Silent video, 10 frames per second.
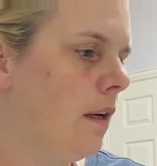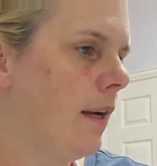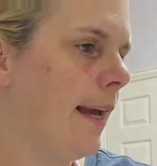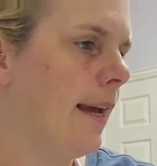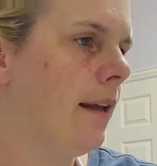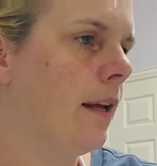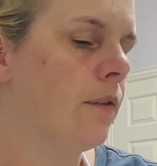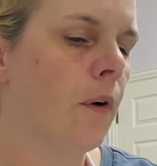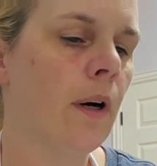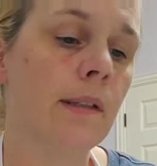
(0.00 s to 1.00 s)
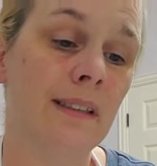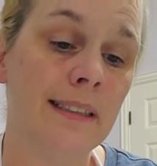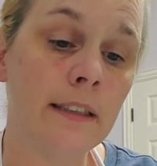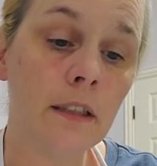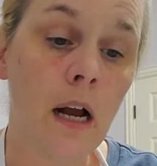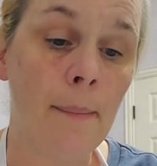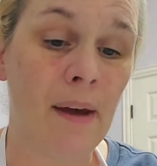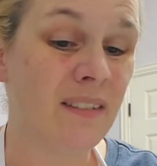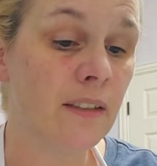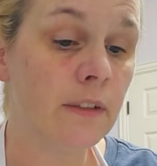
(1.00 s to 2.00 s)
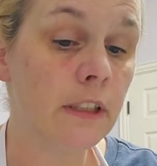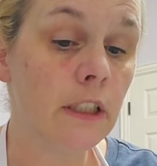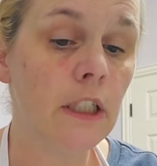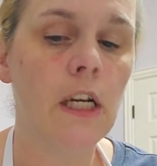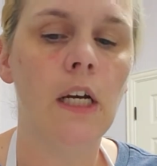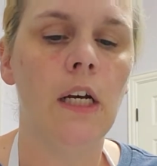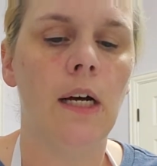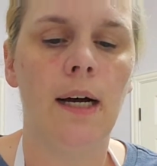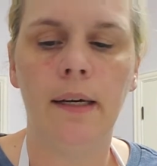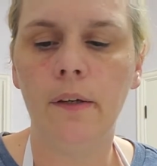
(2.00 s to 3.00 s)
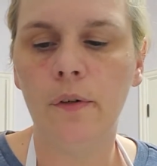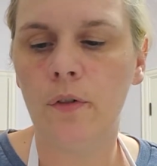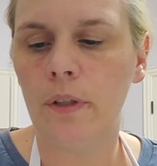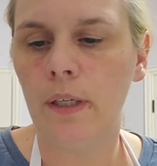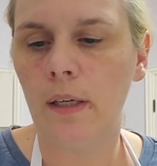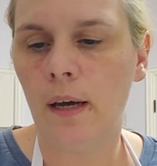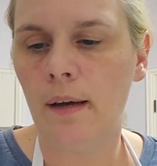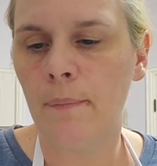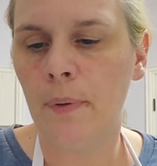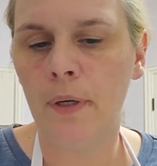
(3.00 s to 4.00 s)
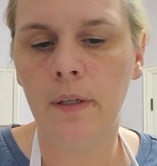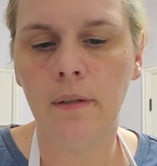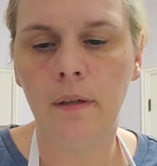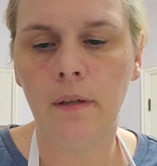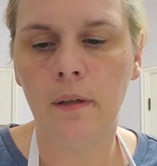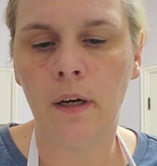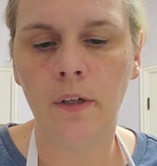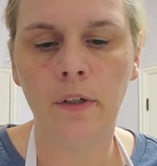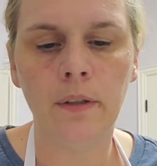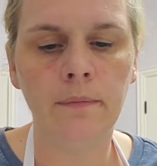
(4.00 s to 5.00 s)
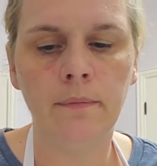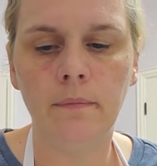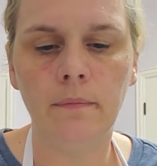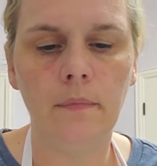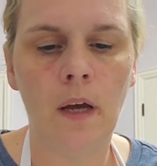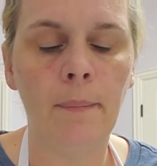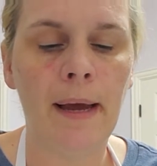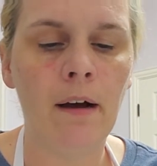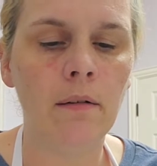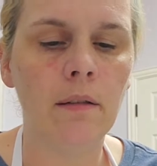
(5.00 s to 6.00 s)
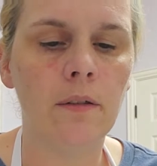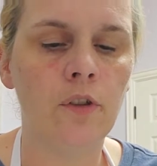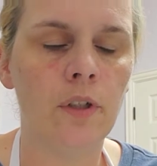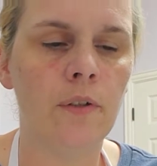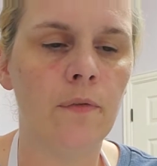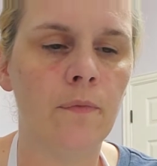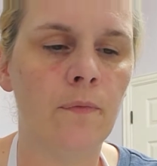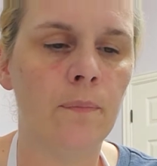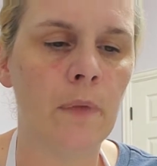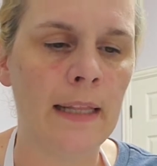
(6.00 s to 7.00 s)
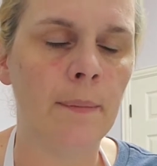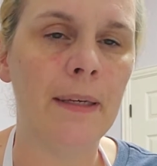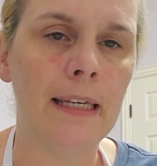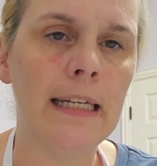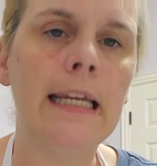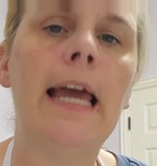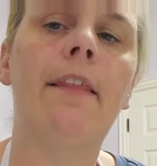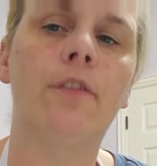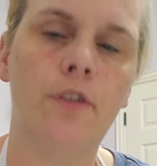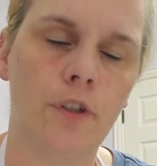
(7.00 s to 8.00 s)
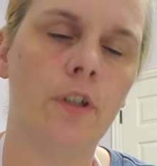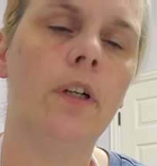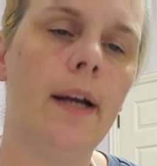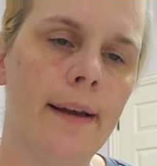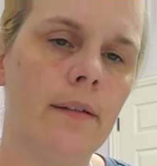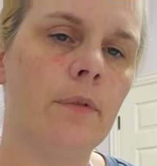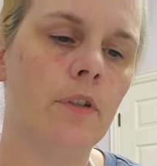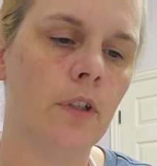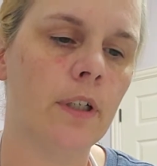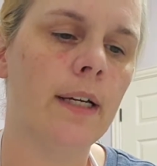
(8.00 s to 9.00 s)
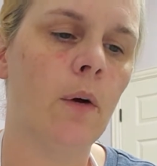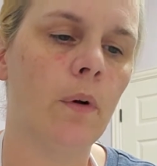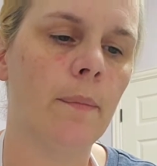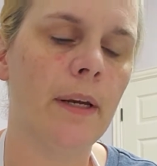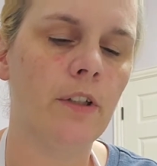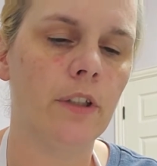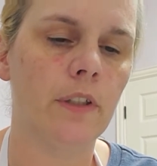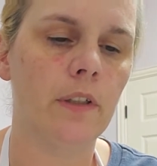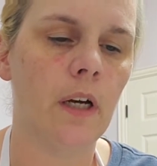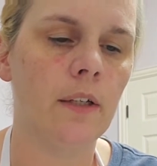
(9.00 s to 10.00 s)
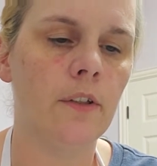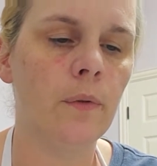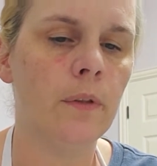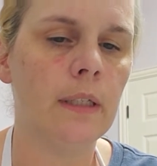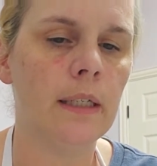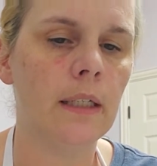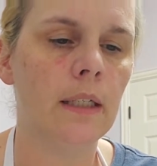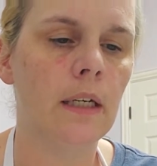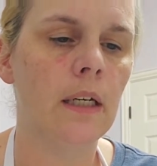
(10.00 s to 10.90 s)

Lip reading: And as far as amount of glitter, I usually put a good amount just at the beginning and then stir. As I'm stirring, I want to make sure it's not too thick,